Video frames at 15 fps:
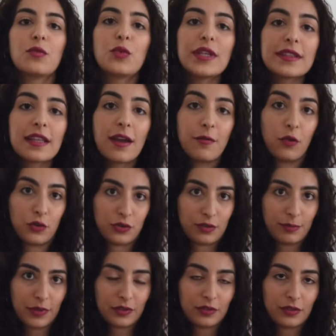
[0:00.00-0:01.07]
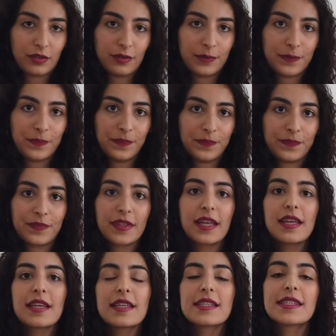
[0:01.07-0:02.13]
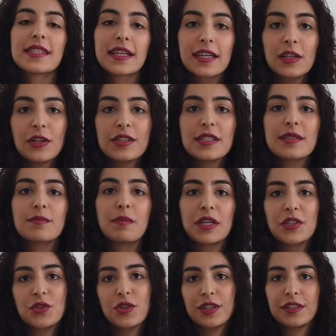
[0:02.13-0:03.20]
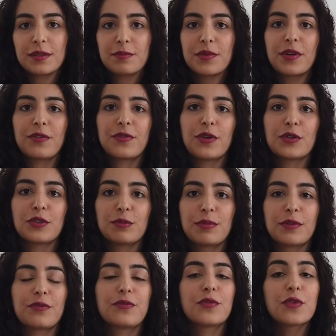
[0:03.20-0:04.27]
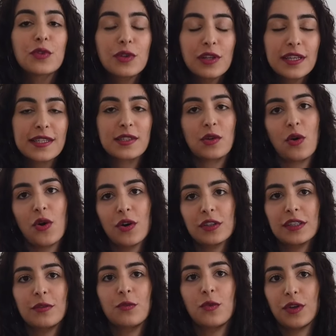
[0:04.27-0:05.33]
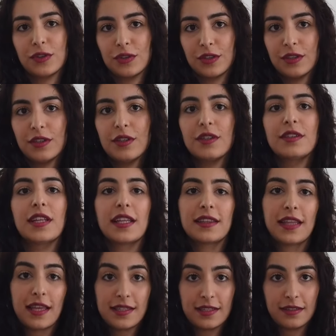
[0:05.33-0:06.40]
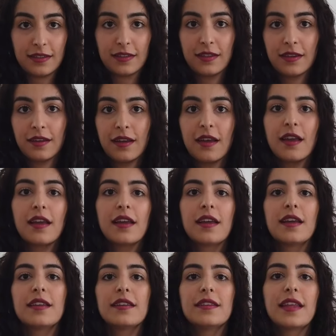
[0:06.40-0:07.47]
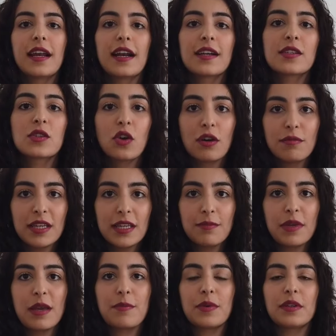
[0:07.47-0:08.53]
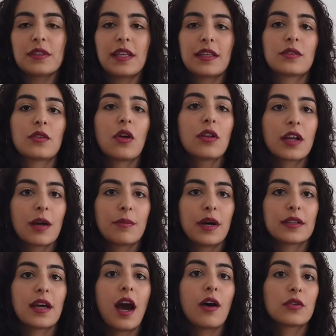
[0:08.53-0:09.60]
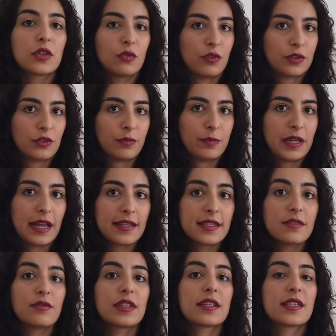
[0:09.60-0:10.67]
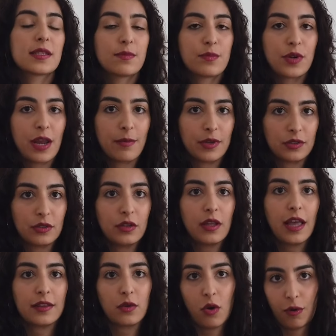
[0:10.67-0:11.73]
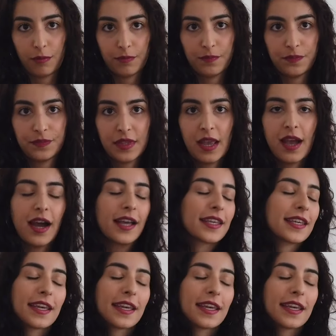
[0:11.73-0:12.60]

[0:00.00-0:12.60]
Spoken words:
with a water bottle. Succulents much rather prefer to be fully soaked in water, not dazzled. There are so many people that talk about how to water plants with a spray bottle at home. I